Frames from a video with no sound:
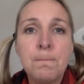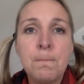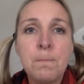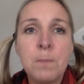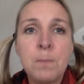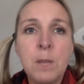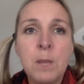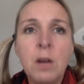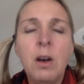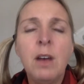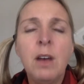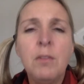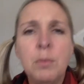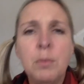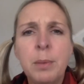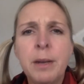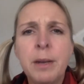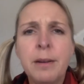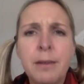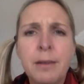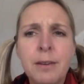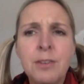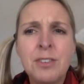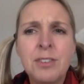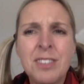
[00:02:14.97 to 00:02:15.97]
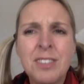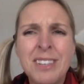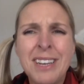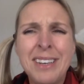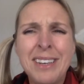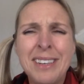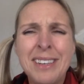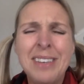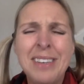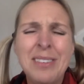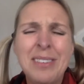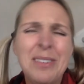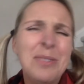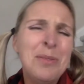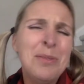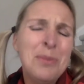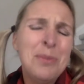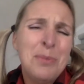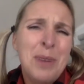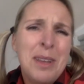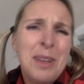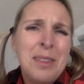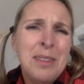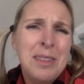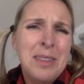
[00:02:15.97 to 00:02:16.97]
you'll have a better understanding
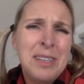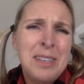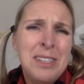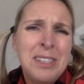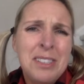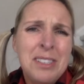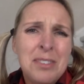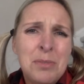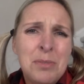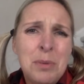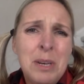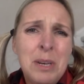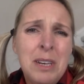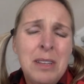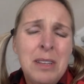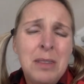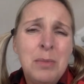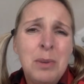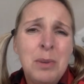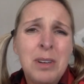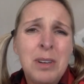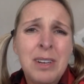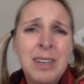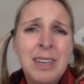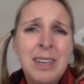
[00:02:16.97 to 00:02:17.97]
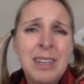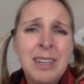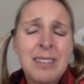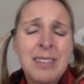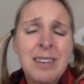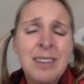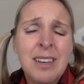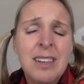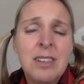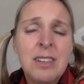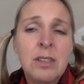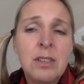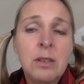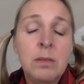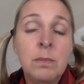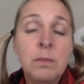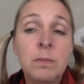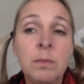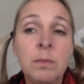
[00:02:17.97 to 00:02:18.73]
rather than just reading the book. It gets kind of dull.